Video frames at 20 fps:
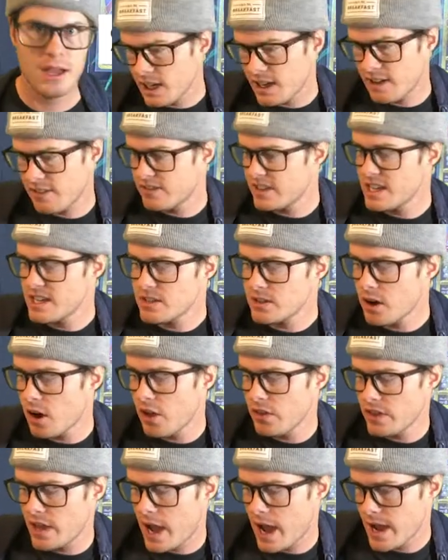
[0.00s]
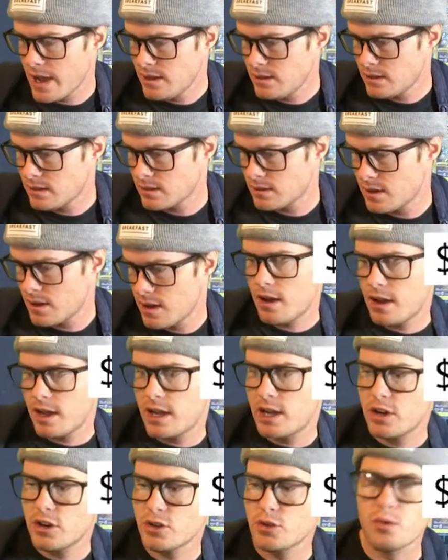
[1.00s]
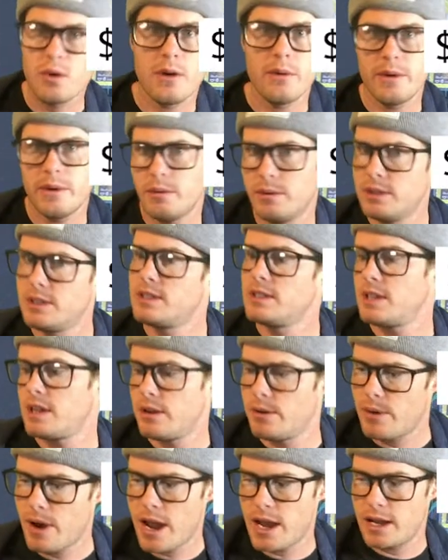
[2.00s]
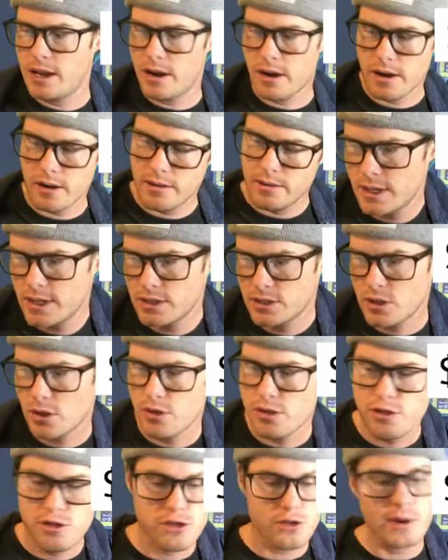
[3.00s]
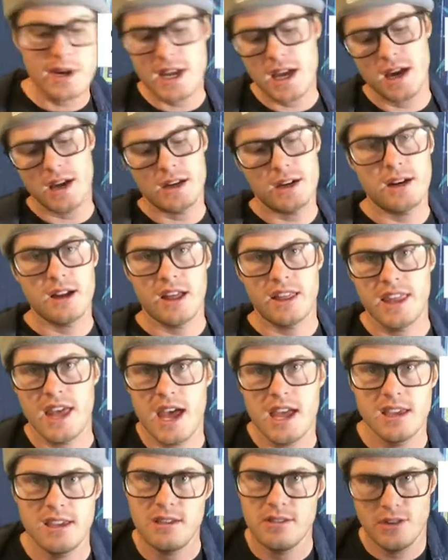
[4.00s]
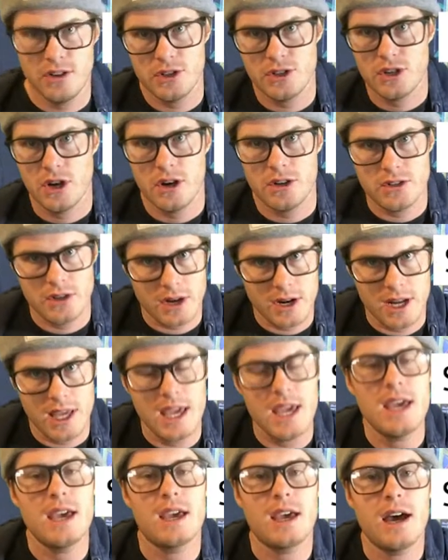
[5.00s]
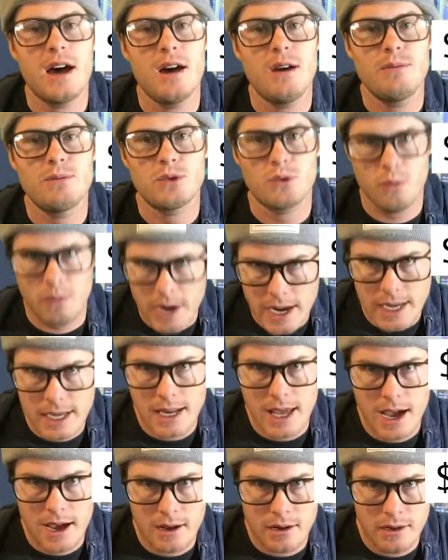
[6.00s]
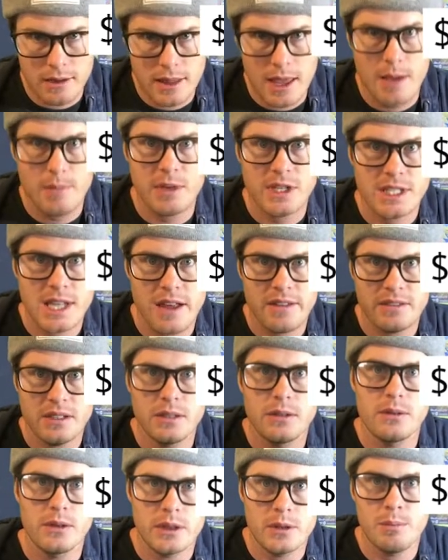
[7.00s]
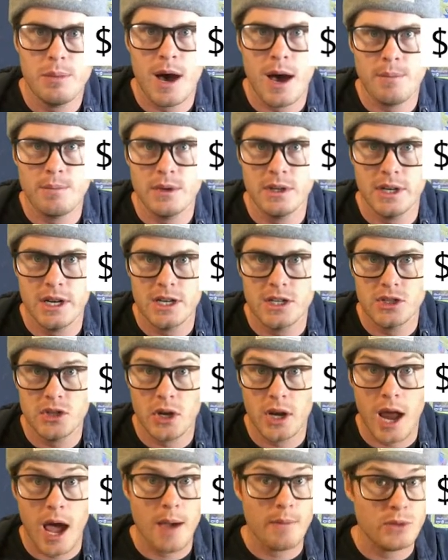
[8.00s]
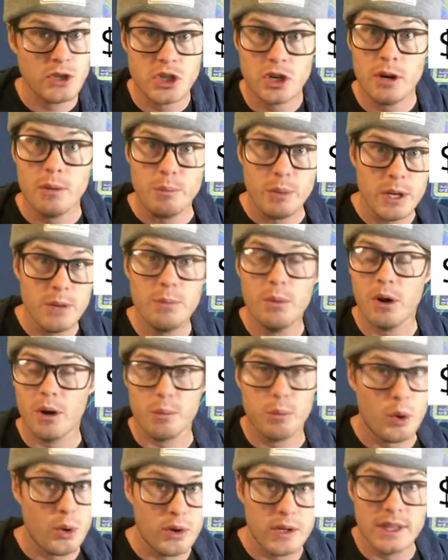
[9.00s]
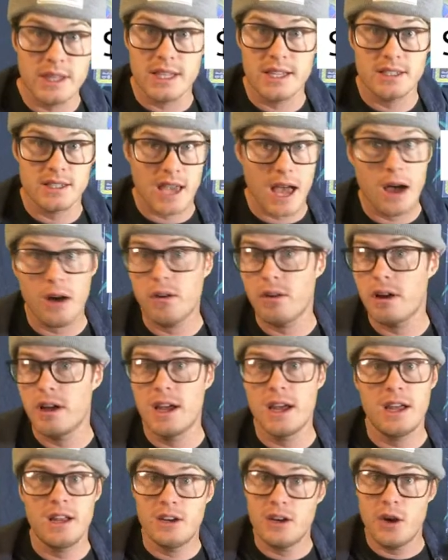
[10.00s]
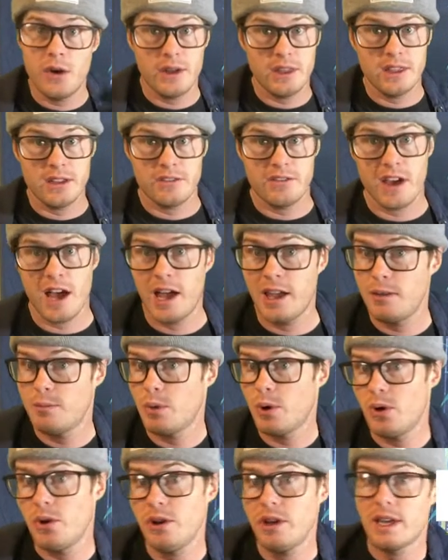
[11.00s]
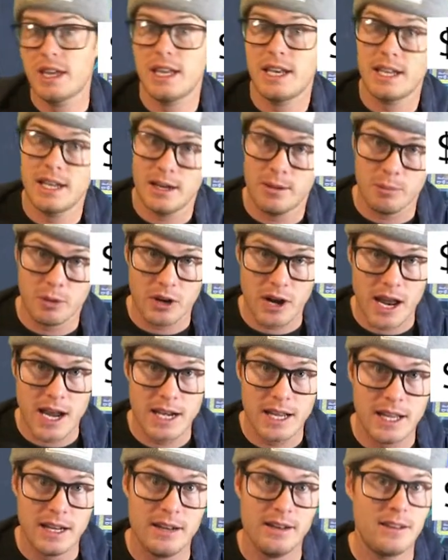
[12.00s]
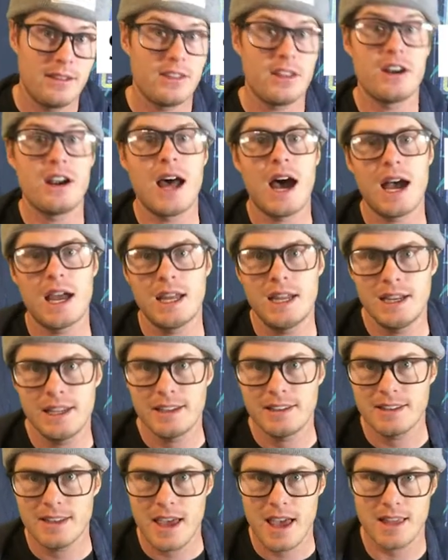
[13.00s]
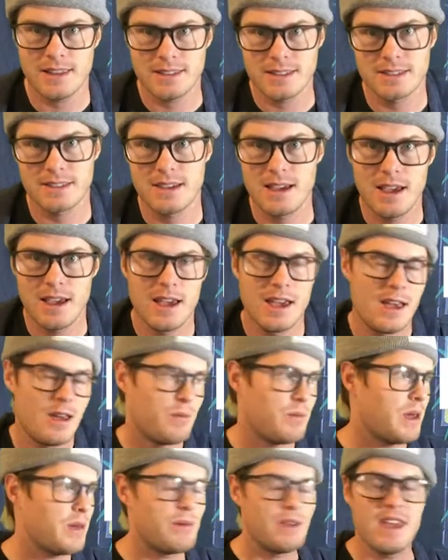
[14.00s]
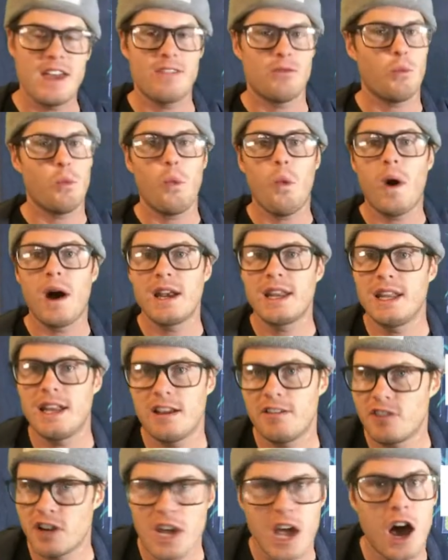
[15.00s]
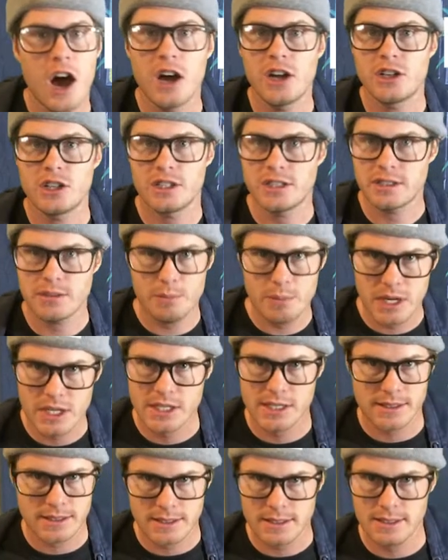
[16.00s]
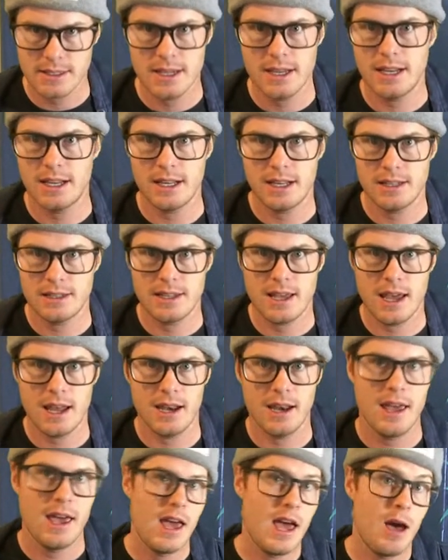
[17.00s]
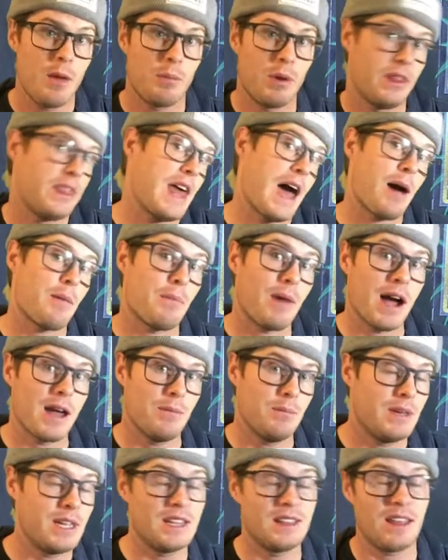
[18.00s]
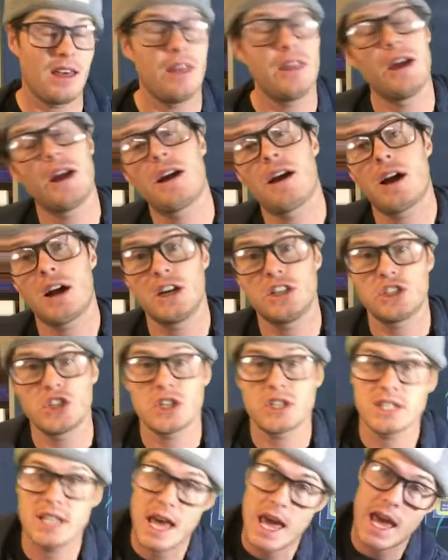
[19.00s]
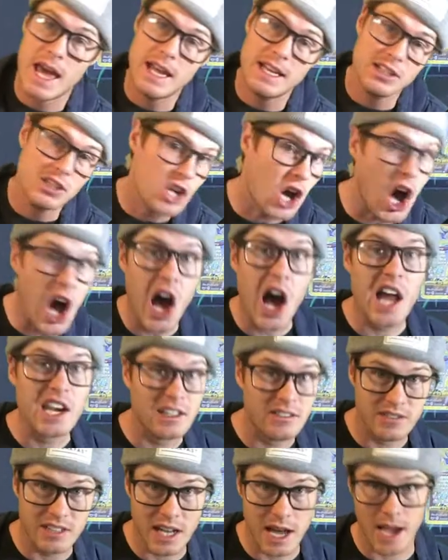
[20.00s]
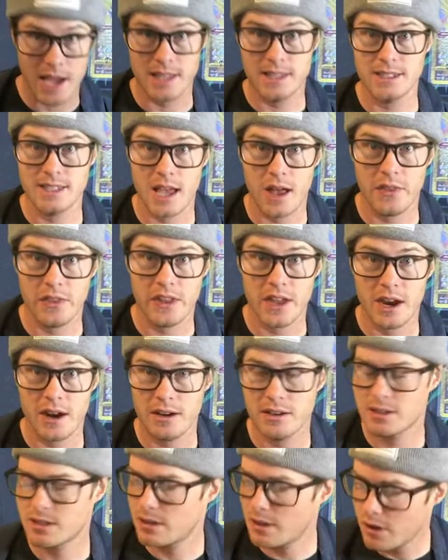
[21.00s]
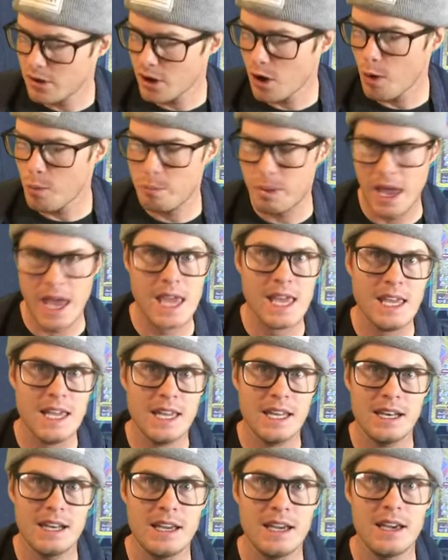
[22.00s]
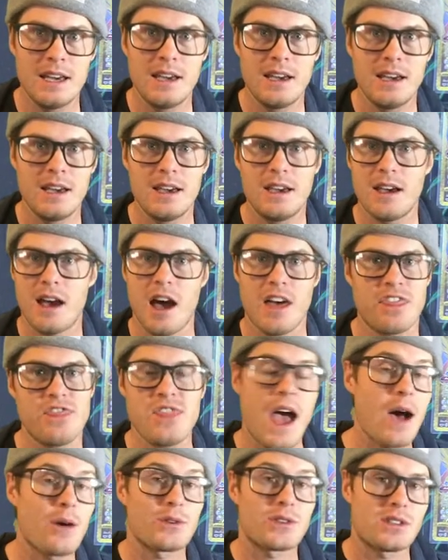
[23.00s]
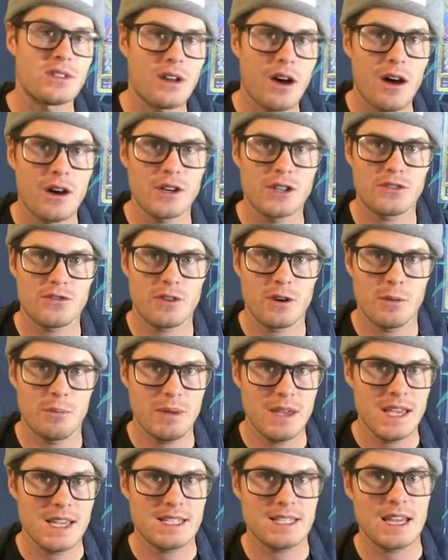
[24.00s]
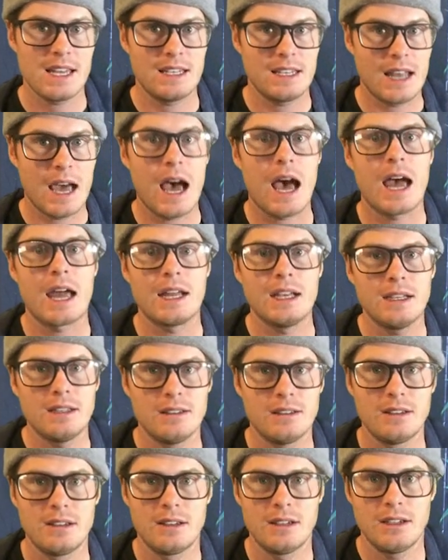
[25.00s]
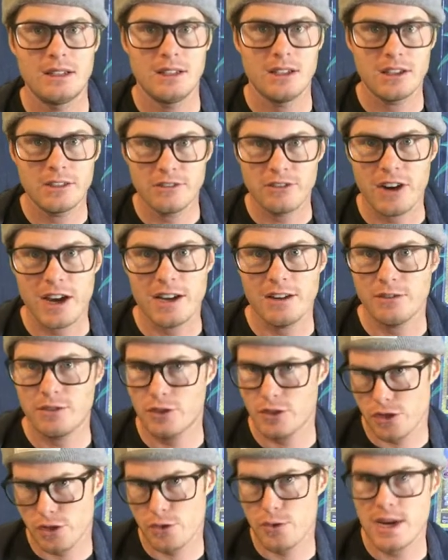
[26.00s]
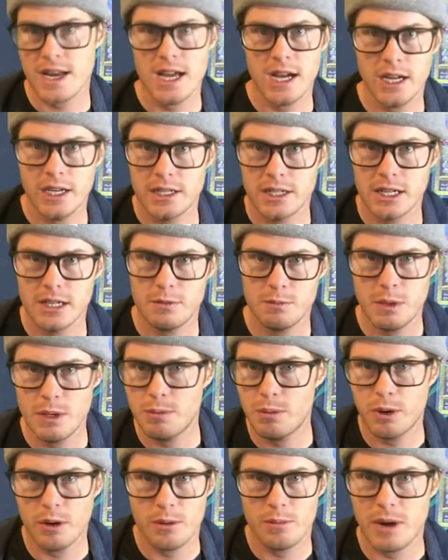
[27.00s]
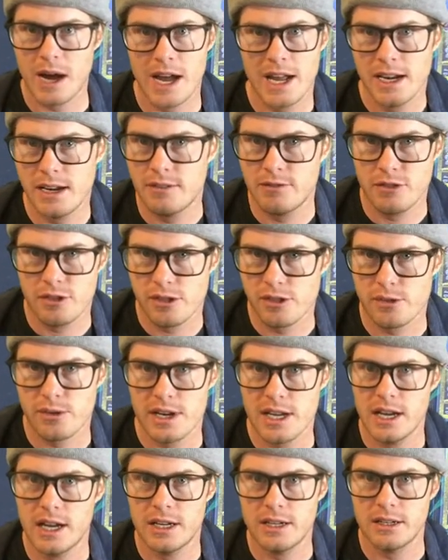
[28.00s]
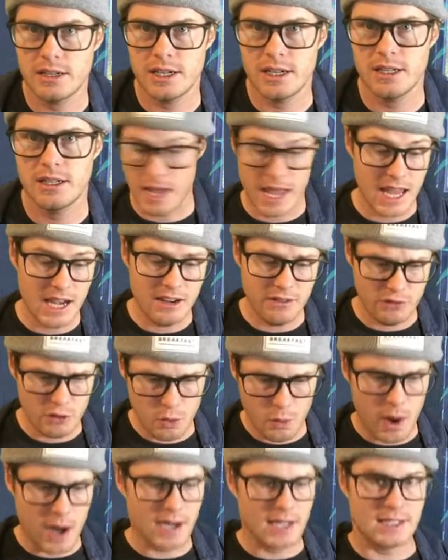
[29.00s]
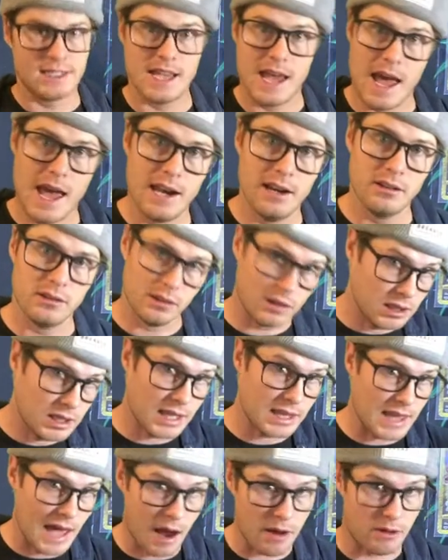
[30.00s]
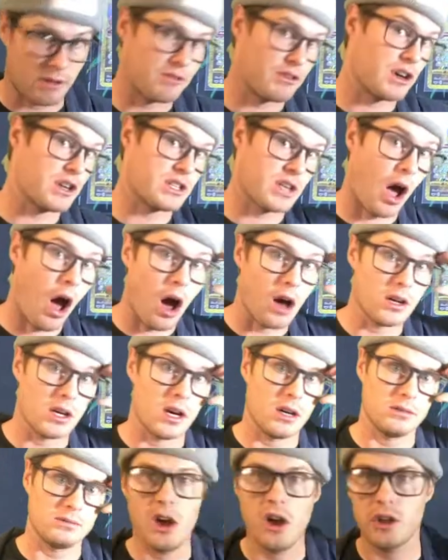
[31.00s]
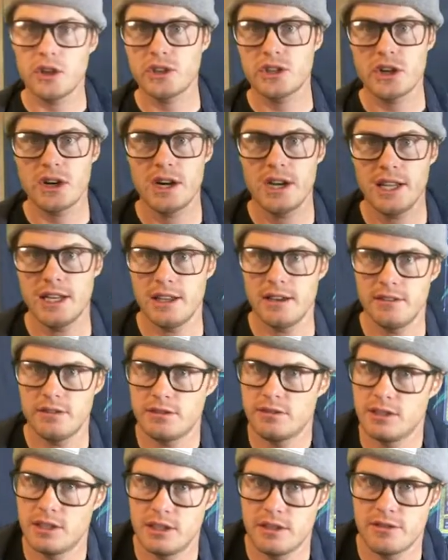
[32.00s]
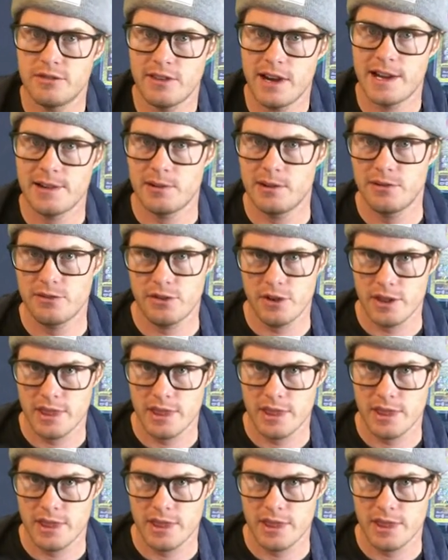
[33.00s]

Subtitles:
If these are all 9s, here's what we would see right here. So 300 on that Evo Charizard, it comes way down. That must have to do with the population. I'm sure people are pulling these out, knowing they're valuable, getting them graded. They're not hitting 10s. Maybe at 1 in every 100 submissions is hitting a 10. But that might mean that there are just a ton of 9s out there. So don't go paying $1,000 for a PSA 9. You can find them for 300. People are buying them for 300. And if you want a 10, look at that reverse hollow alternative. You can find one for